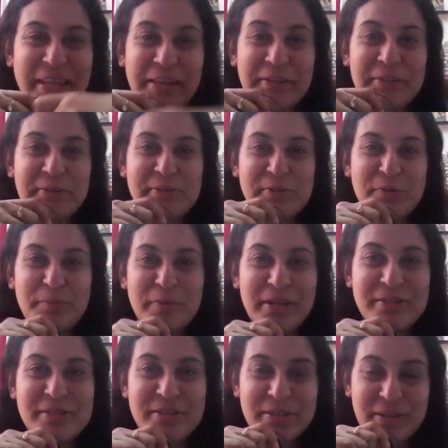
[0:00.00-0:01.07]
Thank you so
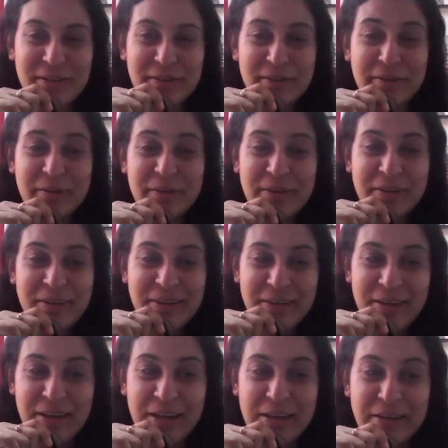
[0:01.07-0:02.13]
much.
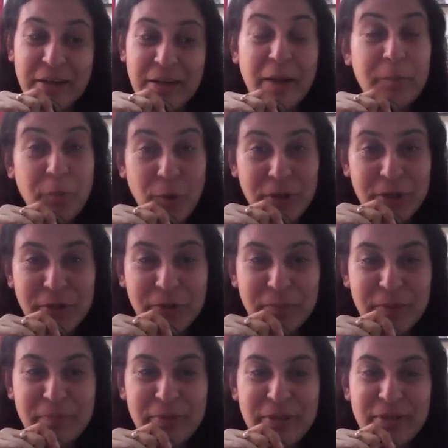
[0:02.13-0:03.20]
And I'm honored to
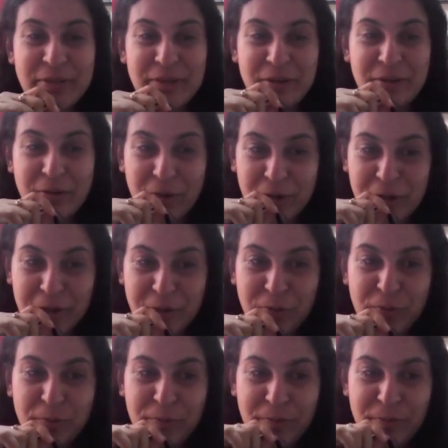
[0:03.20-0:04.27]
be honored
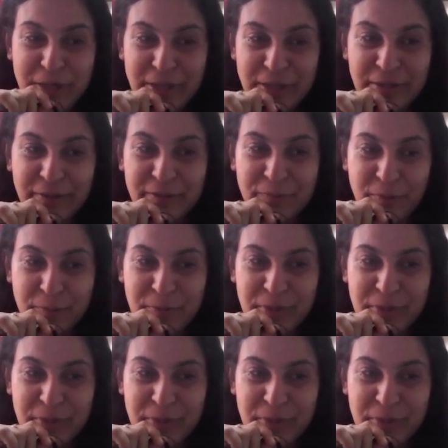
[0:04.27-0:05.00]
to being here.